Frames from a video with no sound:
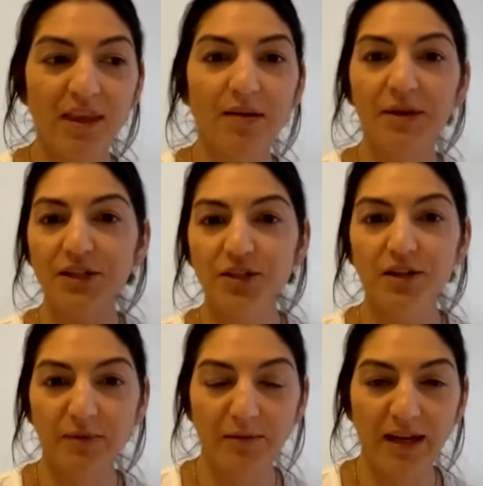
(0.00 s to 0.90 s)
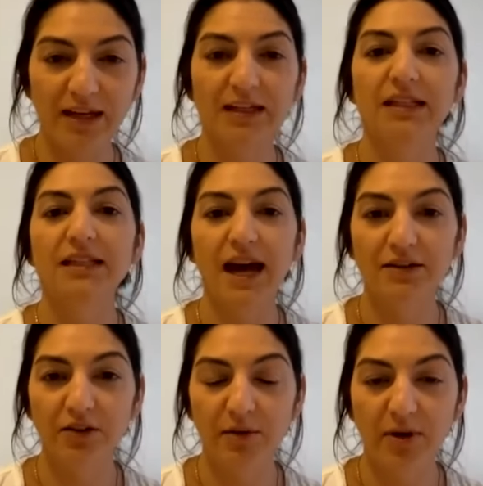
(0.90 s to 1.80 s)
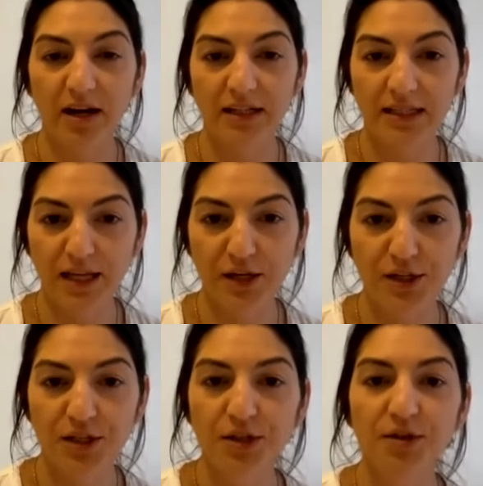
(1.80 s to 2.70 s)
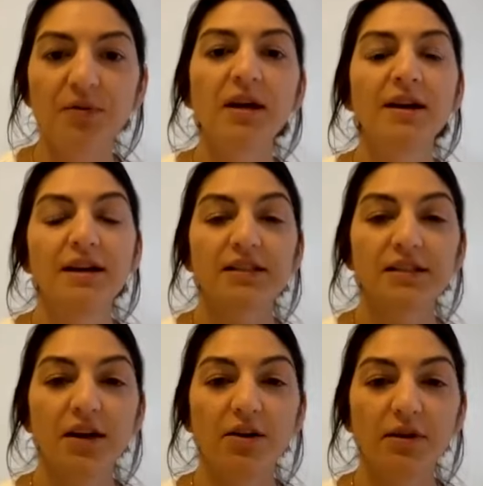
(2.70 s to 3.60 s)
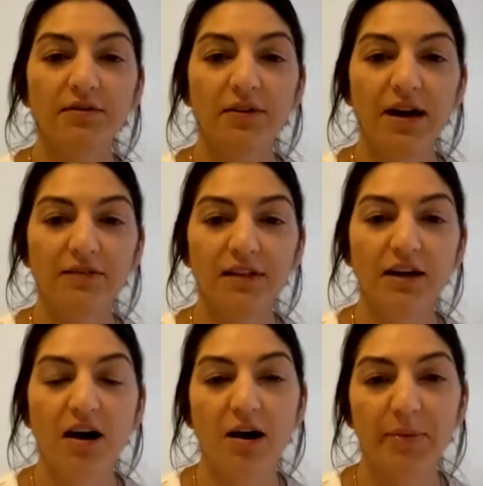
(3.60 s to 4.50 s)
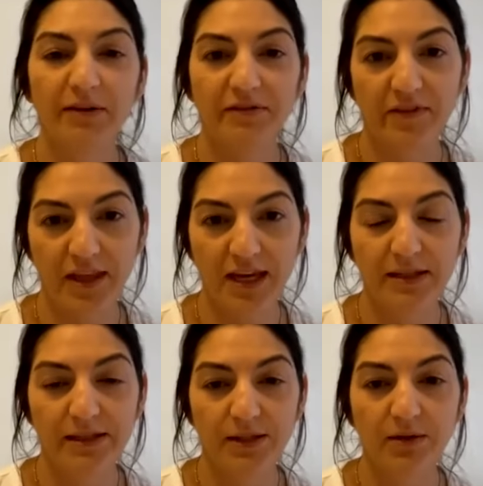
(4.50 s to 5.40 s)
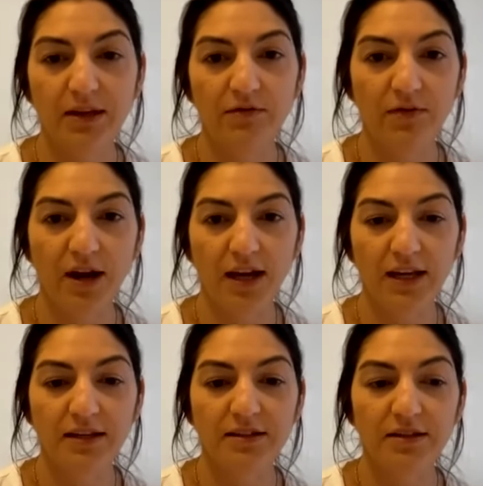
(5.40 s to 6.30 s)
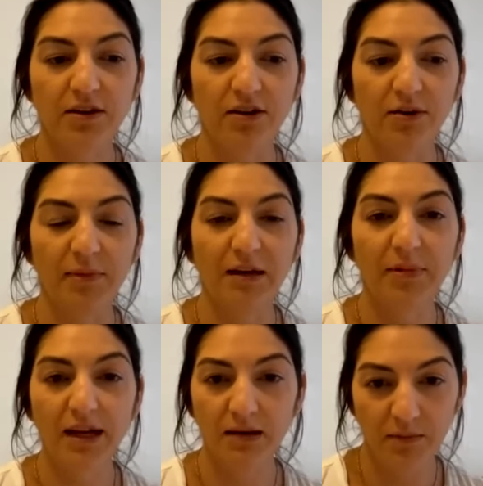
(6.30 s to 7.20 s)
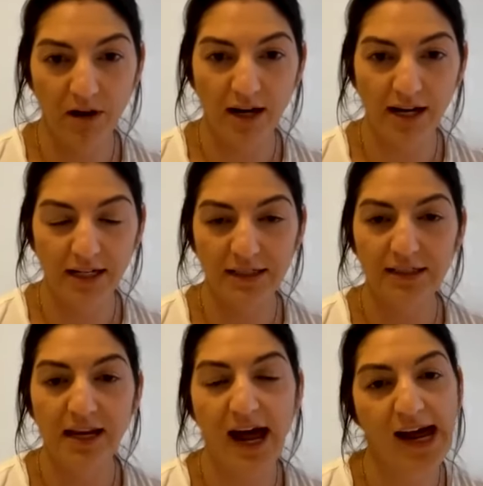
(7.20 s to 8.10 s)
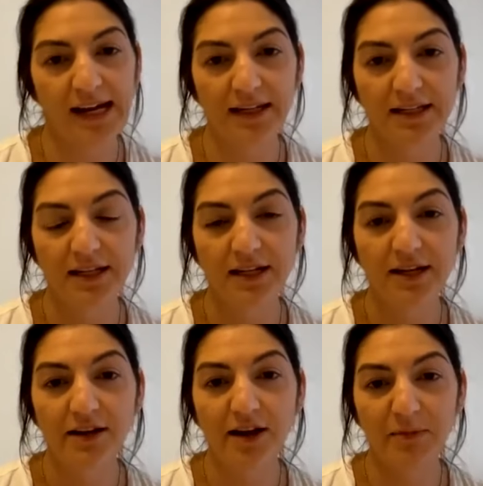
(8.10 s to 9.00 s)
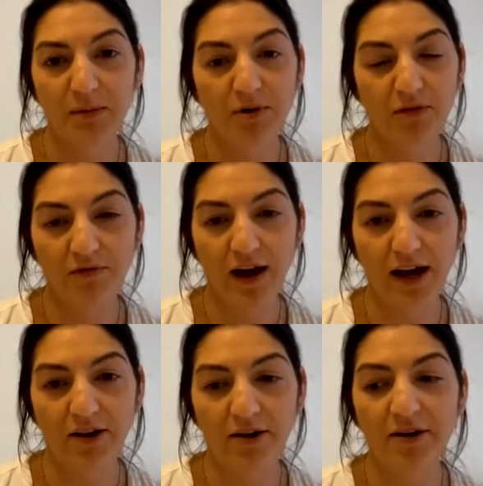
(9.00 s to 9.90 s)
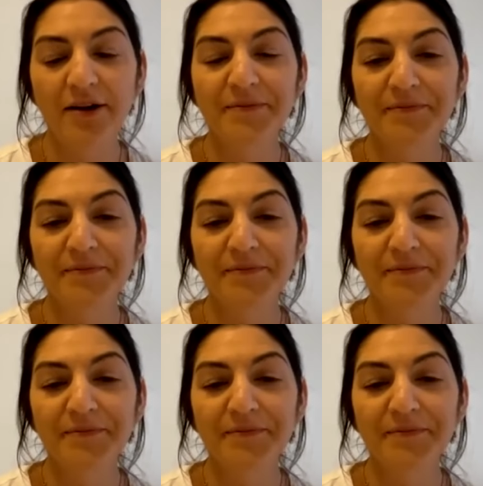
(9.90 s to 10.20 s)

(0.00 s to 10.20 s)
a picture of my bedding and I tagged all the products there too. So if you have to like hop off of this, you can find all my bedding products tagged on my profile.